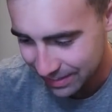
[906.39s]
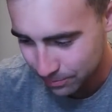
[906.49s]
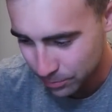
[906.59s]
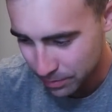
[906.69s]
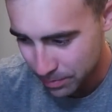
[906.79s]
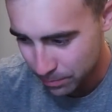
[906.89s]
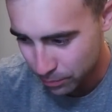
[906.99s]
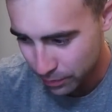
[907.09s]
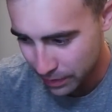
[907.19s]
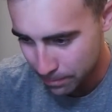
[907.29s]
That would have been
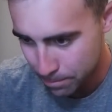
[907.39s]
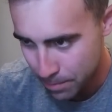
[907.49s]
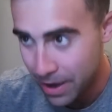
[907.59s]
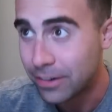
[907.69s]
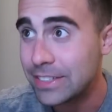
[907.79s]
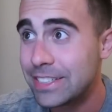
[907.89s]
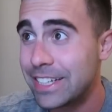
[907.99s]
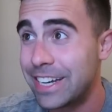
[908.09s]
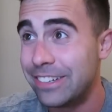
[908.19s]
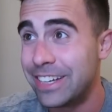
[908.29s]
pretty
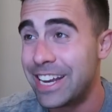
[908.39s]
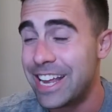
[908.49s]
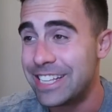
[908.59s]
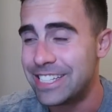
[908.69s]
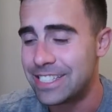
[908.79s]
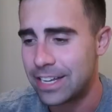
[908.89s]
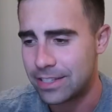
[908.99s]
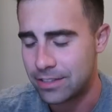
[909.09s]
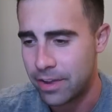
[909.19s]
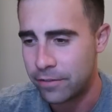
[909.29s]
embarrassing. And I only got 18
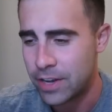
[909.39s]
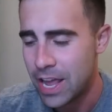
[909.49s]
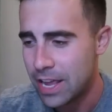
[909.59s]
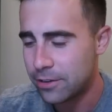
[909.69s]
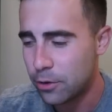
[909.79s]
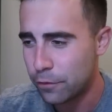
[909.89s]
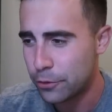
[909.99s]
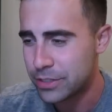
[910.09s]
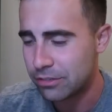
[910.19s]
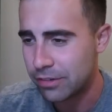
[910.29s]
seconds left. Don't know if
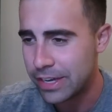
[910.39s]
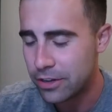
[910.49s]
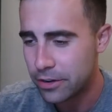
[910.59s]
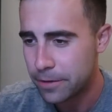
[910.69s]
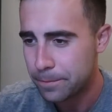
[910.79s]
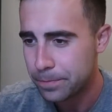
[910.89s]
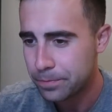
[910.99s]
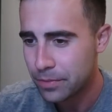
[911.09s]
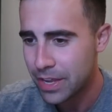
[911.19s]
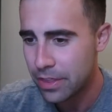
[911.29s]
there's a Laker
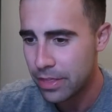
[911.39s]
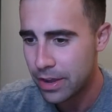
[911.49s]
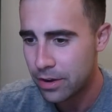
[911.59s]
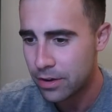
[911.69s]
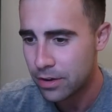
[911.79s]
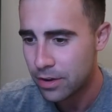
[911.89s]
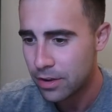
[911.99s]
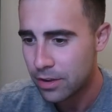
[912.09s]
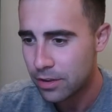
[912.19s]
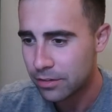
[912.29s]
in there.
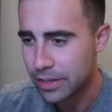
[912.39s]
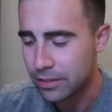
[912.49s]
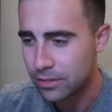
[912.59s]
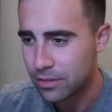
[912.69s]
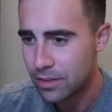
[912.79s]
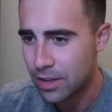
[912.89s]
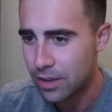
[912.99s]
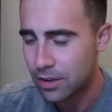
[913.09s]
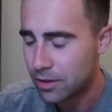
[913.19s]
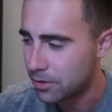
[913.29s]
Like a,
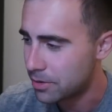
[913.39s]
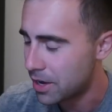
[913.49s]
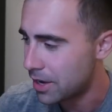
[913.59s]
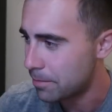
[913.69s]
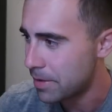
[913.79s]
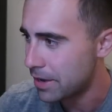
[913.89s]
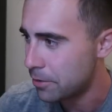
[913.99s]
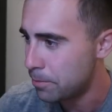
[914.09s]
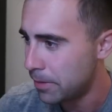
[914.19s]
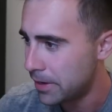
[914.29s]
oh god, man,
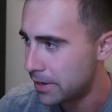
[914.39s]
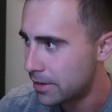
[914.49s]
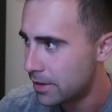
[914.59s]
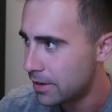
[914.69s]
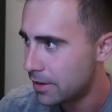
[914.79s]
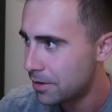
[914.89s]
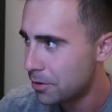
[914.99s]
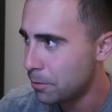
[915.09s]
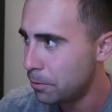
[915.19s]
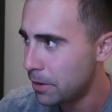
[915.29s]
who played?
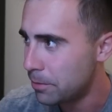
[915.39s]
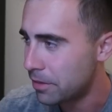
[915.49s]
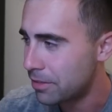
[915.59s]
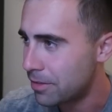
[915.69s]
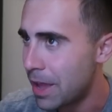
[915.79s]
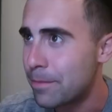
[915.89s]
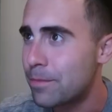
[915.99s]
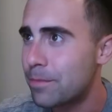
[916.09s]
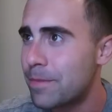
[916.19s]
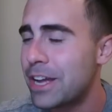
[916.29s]
Who played with
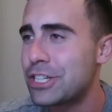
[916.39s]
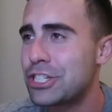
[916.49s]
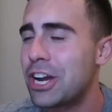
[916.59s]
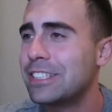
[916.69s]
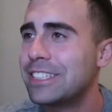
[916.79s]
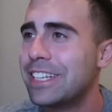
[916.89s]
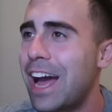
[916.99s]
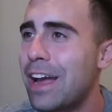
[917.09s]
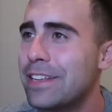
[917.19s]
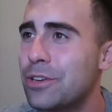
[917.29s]
M- Magic Johnson?
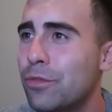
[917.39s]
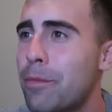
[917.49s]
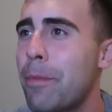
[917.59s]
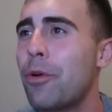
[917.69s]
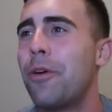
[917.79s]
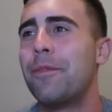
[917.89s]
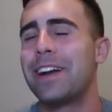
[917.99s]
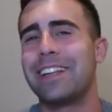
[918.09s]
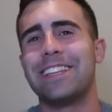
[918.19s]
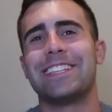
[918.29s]
I don't remember. Oh
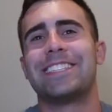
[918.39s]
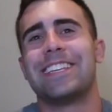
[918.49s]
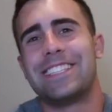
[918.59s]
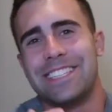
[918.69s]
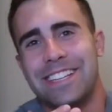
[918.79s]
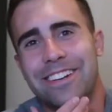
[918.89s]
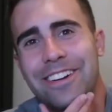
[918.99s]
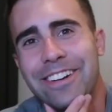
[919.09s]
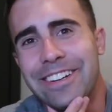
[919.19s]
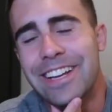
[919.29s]
my god, the assist is gonna
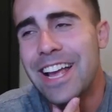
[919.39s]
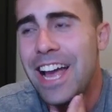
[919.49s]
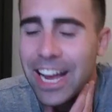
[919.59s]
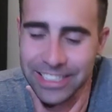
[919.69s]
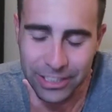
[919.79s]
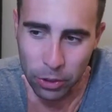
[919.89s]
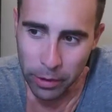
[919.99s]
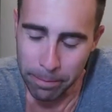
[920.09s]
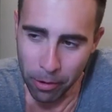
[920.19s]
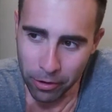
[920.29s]
hurt. I said
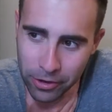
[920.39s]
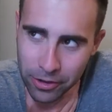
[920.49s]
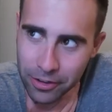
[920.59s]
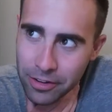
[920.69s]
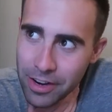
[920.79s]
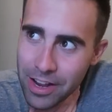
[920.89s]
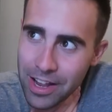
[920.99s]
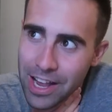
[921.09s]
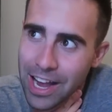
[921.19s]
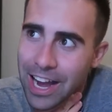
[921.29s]
Tony Parker.
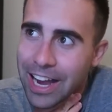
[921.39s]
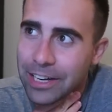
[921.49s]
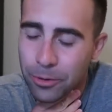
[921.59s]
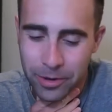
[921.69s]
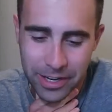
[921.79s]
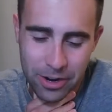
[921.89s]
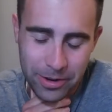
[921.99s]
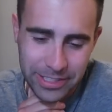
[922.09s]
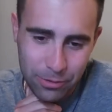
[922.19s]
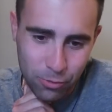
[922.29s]
I don't want to
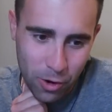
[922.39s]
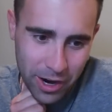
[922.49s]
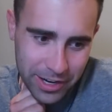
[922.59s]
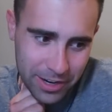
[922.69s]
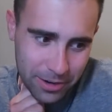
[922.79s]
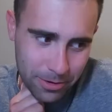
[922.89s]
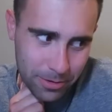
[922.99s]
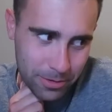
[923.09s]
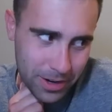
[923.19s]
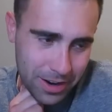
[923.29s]
know. I said
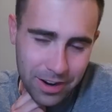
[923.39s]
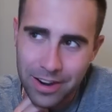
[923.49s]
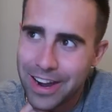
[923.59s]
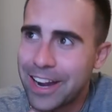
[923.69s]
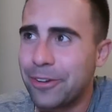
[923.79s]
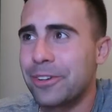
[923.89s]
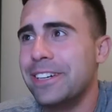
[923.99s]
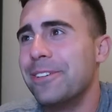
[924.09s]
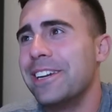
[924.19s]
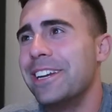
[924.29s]
Rondo. I don't
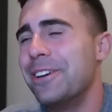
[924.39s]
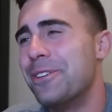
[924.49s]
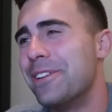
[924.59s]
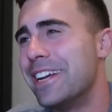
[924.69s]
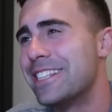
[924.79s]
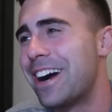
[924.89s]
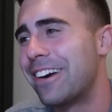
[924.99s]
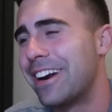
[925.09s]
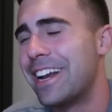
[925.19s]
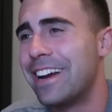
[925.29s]
really want to know who it is.
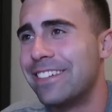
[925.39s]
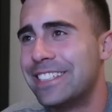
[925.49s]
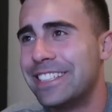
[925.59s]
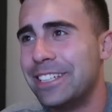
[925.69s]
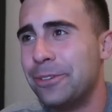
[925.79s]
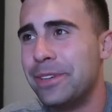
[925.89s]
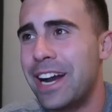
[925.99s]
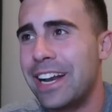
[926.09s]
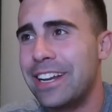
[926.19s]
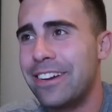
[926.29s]
All right, and let's see who we
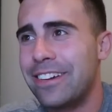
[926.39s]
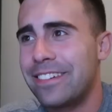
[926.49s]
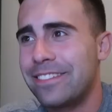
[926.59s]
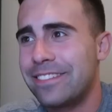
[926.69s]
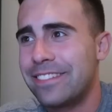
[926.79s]
got here.